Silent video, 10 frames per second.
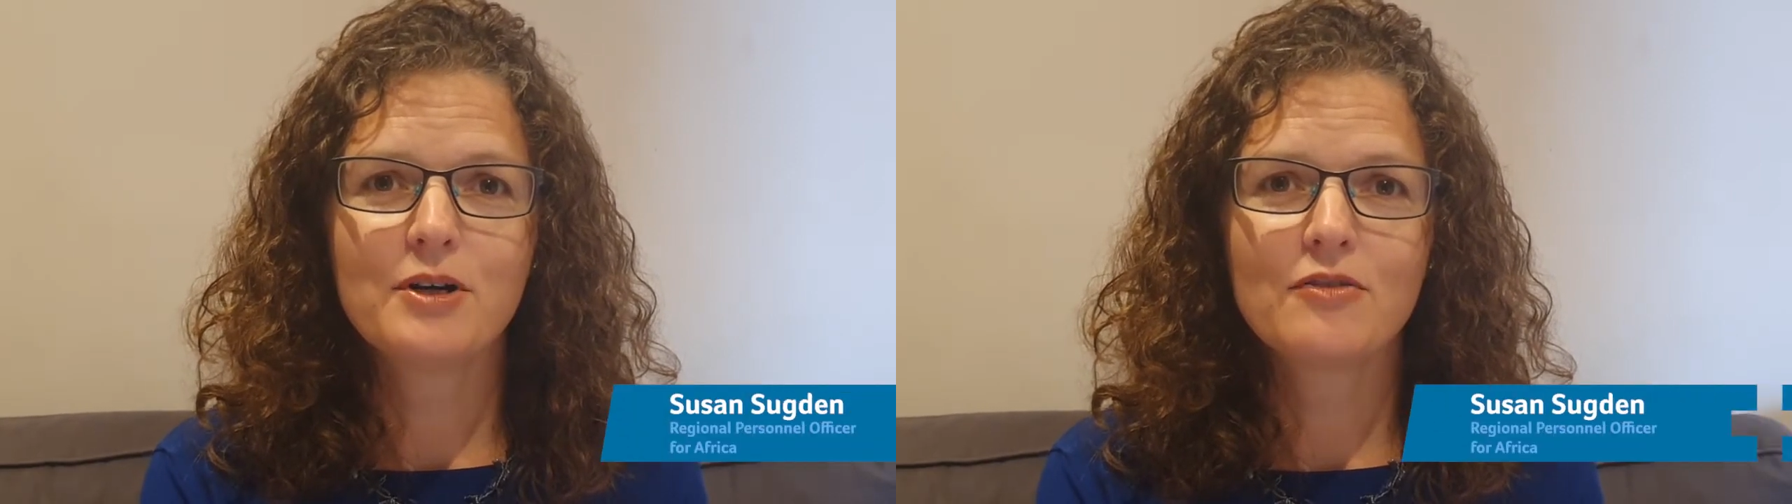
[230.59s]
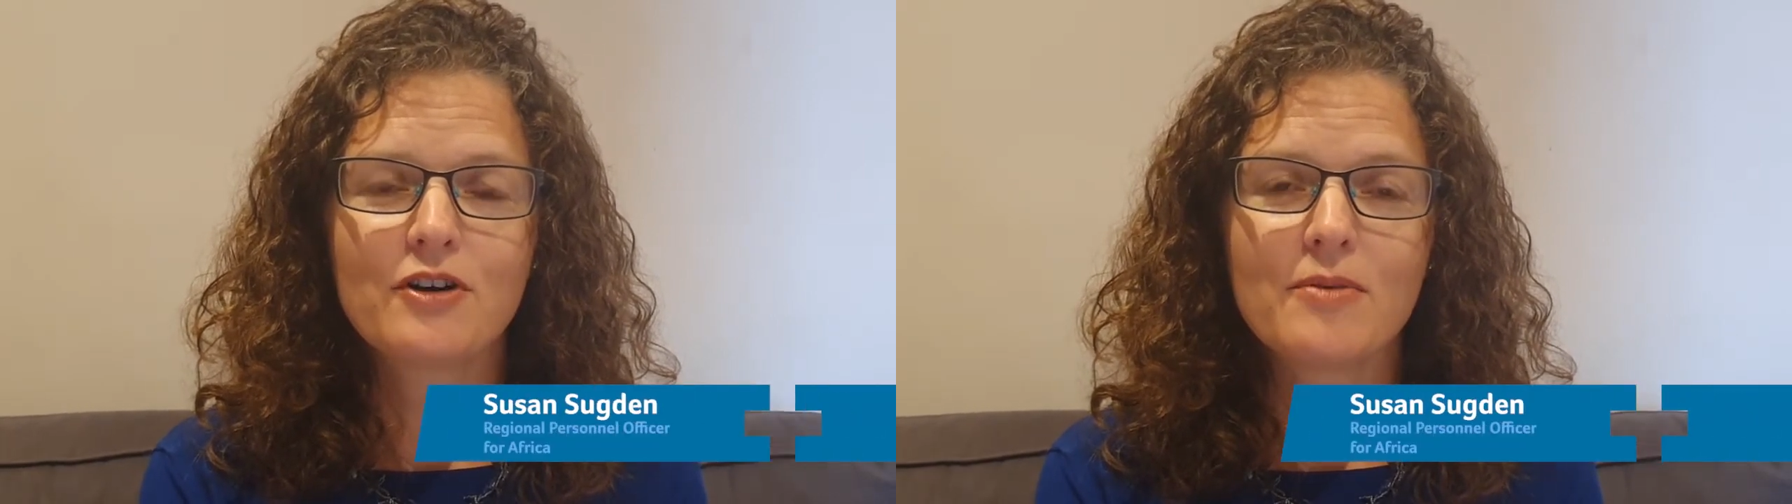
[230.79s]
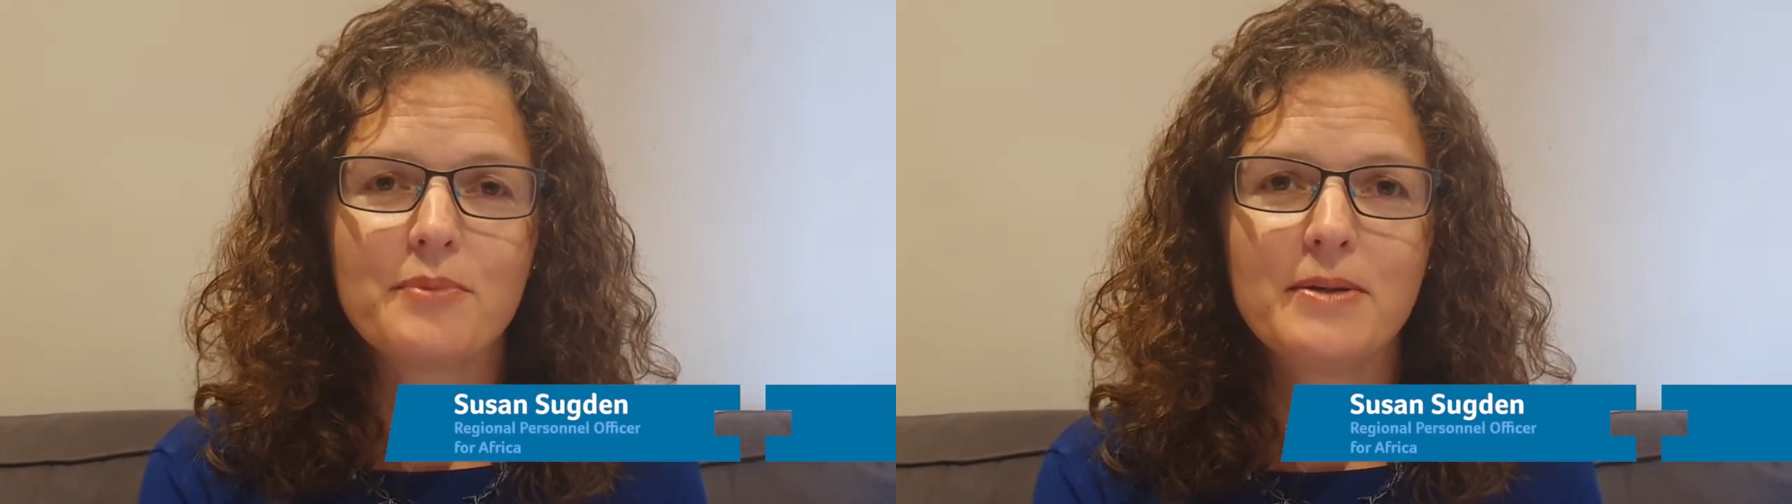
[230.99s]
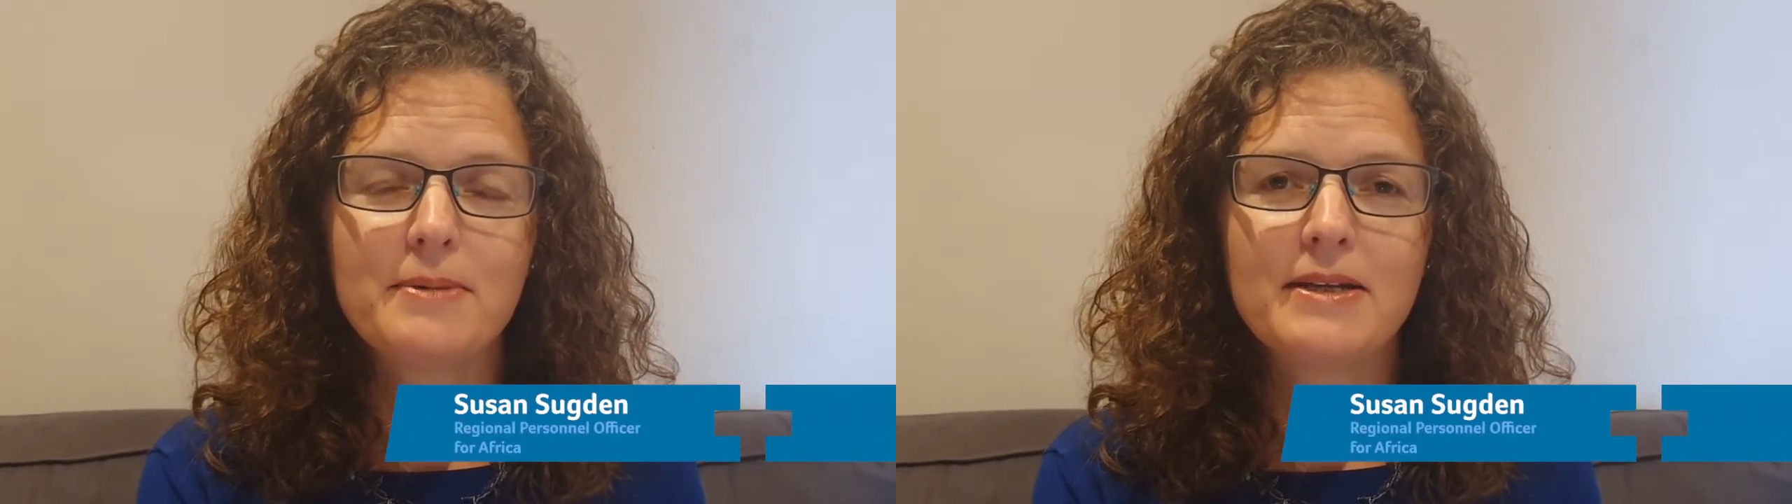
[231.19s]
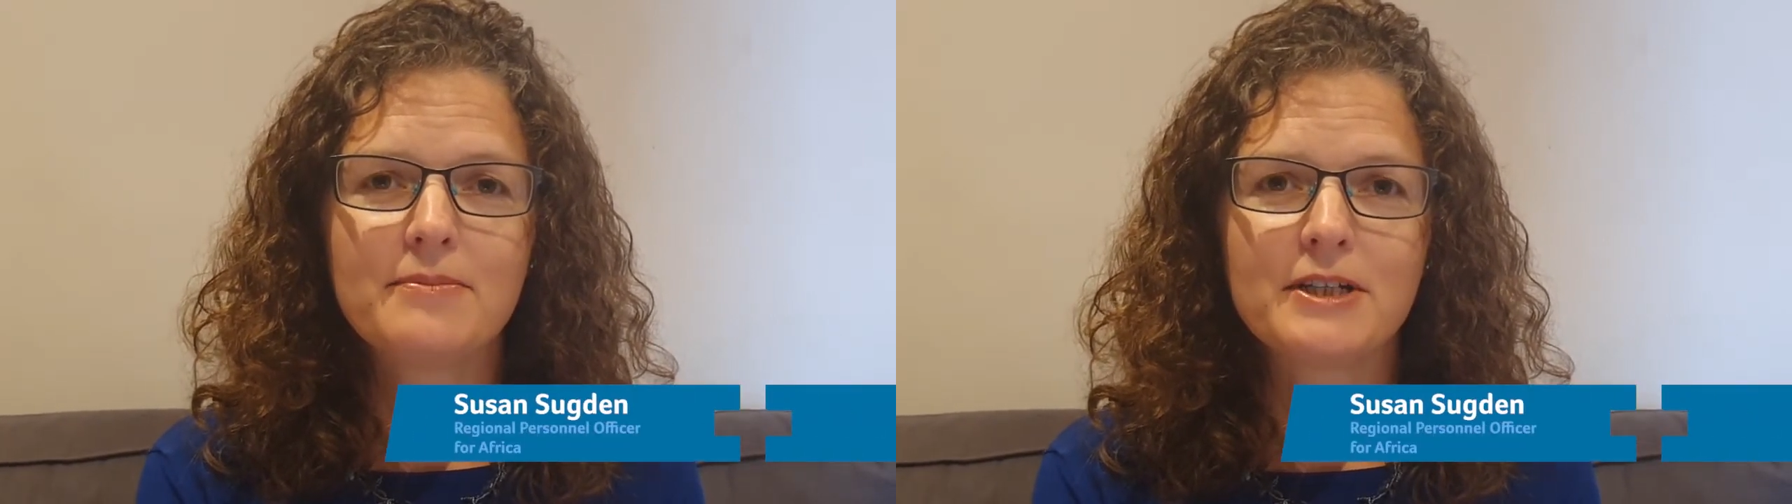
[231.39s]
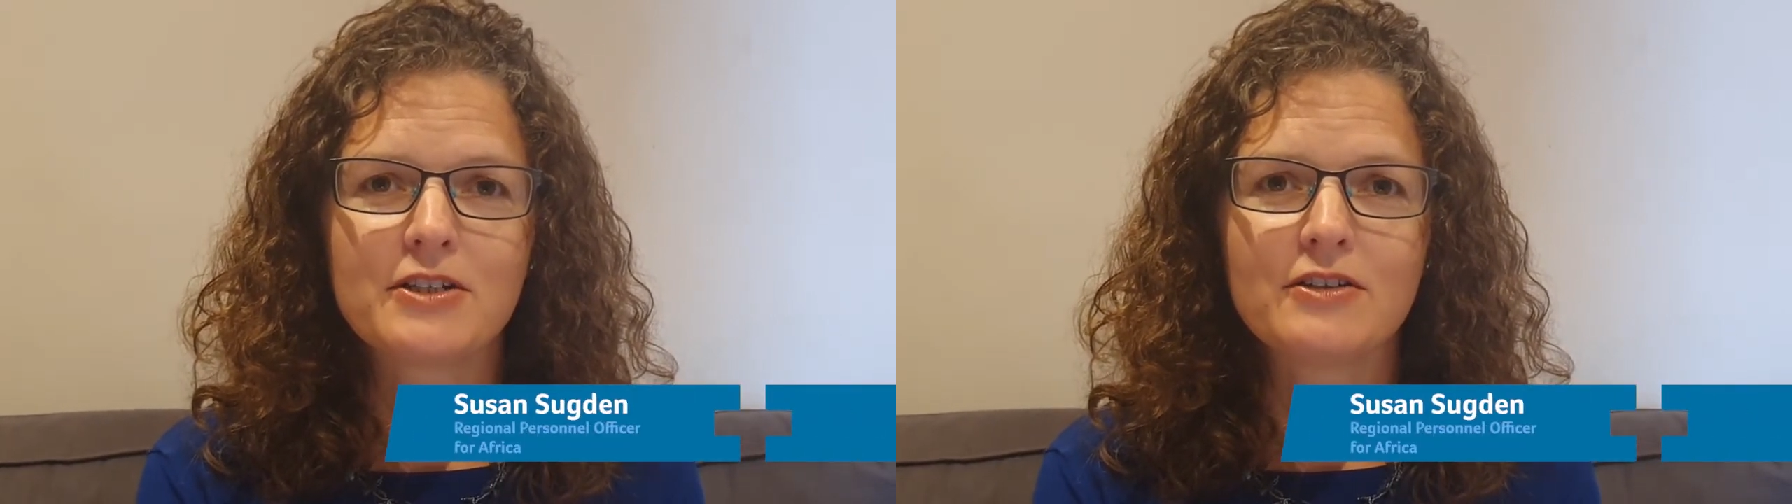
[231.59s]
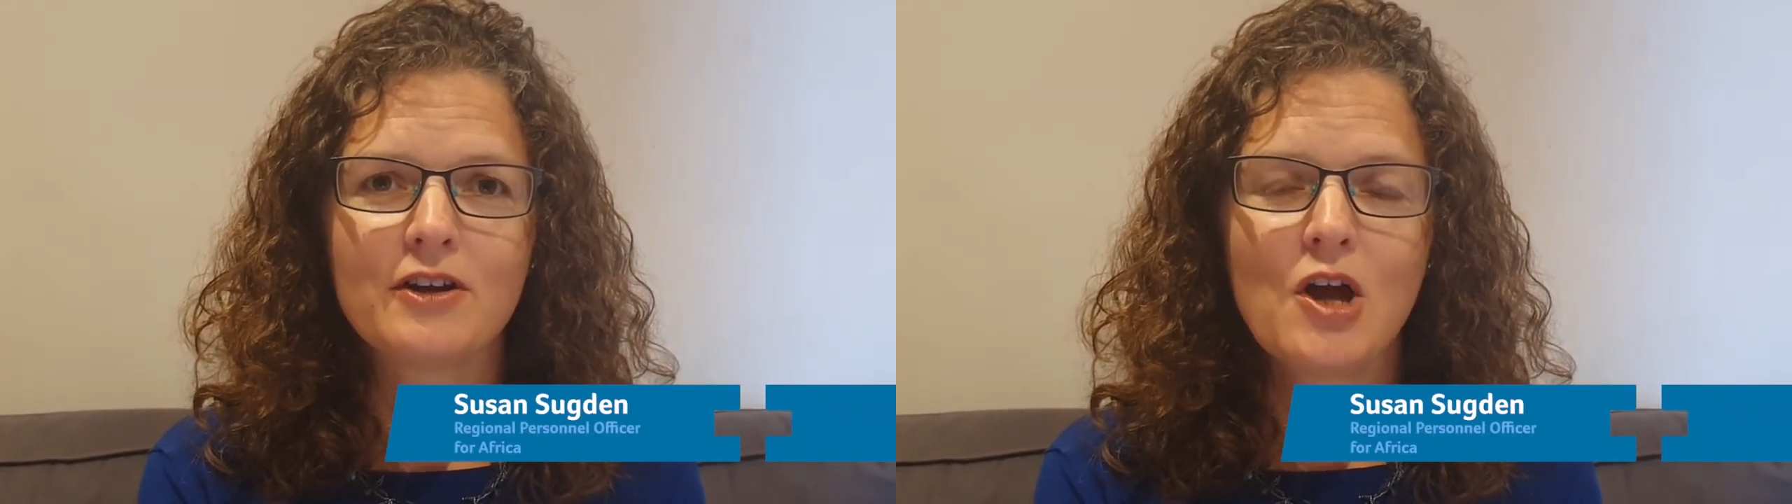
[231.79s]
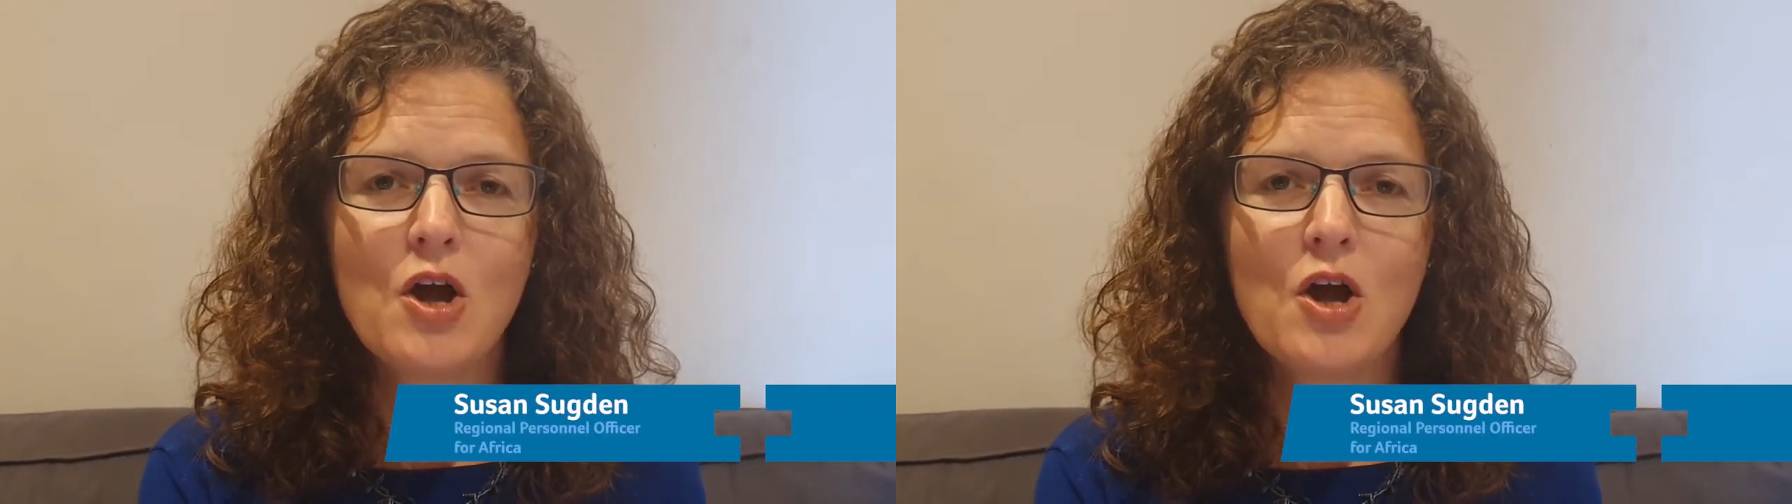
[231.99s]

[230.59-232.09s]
of our people in mission